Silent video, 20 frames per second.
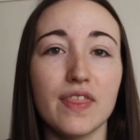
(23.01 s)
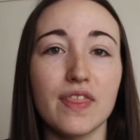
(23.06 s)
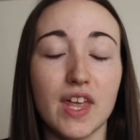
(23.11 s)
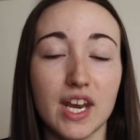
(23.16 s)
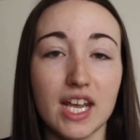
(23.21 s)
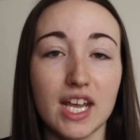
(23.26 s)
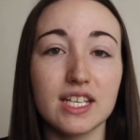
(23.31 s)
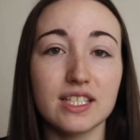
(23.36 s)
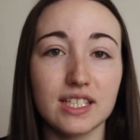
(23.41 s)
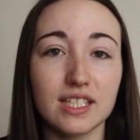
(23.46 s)

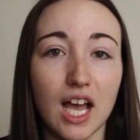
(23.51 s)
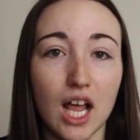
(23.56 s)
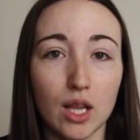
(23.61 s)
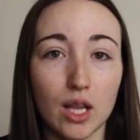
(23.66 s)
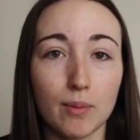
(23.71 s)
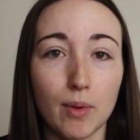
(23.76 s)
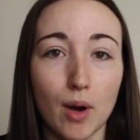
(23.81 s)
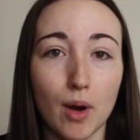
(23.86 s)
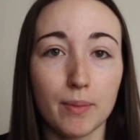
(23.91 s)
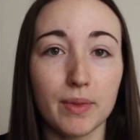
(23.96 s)
that is
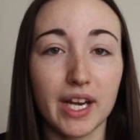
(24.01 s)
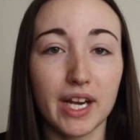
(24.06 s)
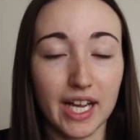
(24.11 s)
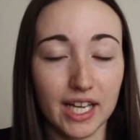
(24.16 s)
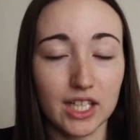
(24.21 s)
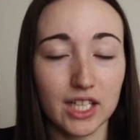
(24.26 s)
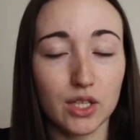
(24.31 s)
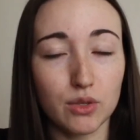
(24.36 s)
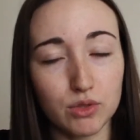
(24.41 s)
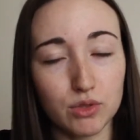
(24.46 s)
Colourpop that I
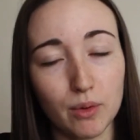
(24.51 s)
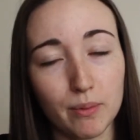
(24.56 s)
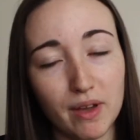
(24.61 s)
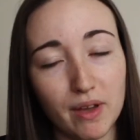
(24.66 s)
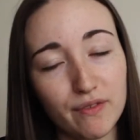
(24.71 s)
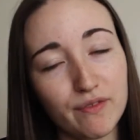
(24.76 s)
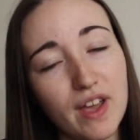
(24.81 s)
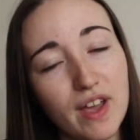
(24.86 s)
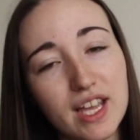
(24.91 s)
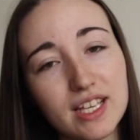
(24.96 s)
can use on
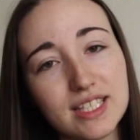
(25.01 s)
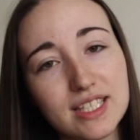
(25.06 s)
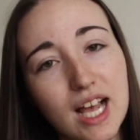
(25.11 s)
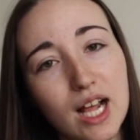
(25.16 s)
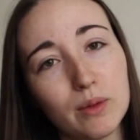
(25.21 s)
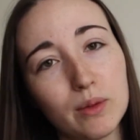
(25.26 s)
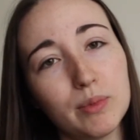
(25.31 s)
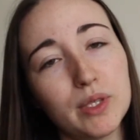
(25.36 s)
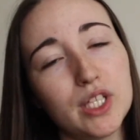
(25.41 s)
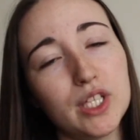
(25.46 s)
my face,
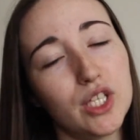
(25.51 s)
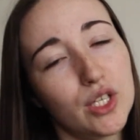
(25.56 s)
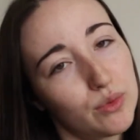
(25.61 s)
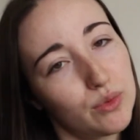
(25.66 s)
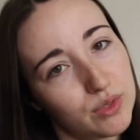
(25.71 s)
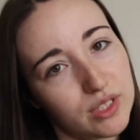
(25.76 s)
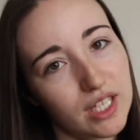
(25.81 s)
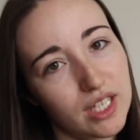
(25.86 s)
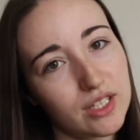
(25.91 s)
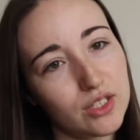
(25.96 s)
I'll be
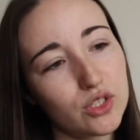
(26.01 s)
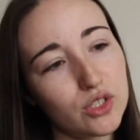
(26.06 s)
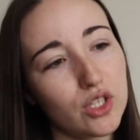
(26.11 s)
using.